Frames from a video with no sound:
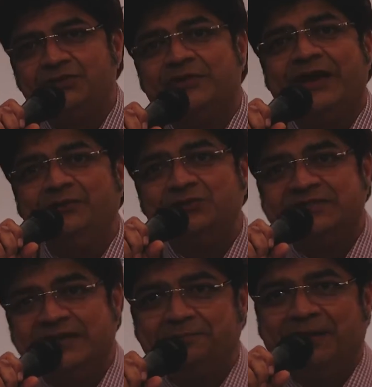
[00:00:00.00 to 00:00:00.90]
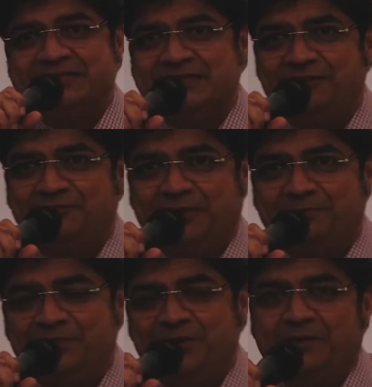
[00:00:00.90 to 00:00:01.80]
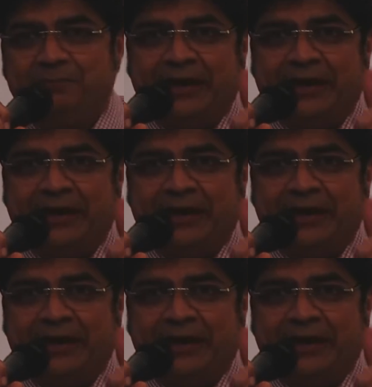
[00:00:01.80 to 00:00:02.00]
trying to set myself up.